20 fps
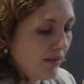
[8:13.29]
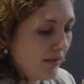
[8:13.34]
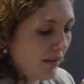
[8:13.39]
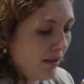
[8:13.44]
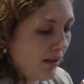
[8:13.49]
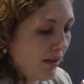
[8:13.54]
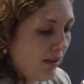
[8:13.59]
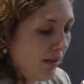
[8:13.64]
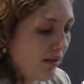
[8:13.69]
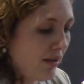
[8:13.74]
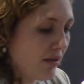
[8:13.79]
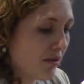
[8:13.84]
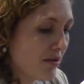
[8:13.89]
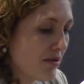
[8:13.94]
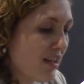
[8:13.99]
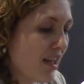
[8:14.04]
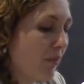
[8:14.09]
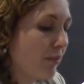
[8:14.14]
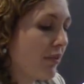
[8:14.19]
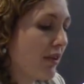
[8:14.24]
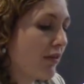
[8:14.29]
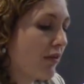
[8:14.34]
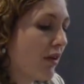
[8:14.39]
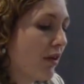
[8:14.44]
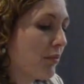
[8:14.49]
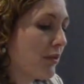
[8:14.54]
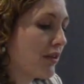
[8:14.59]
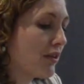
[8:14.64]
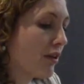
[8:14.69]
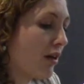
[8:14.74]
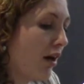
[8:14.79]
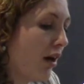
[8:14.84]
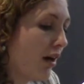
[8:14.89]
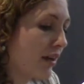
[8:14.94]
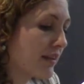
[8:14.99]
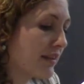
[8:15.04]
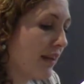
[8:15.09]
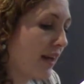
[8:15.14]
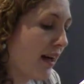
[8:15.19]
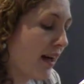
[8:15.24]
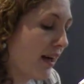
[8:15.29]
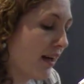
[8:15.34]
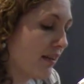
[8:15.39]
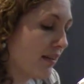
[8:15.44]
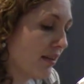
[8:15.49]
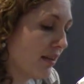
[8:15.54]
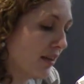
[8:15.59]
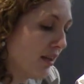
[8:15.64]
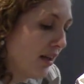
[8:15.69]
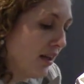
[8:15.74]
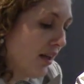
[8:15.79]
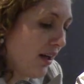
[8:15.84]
the concept that Robert Cox had,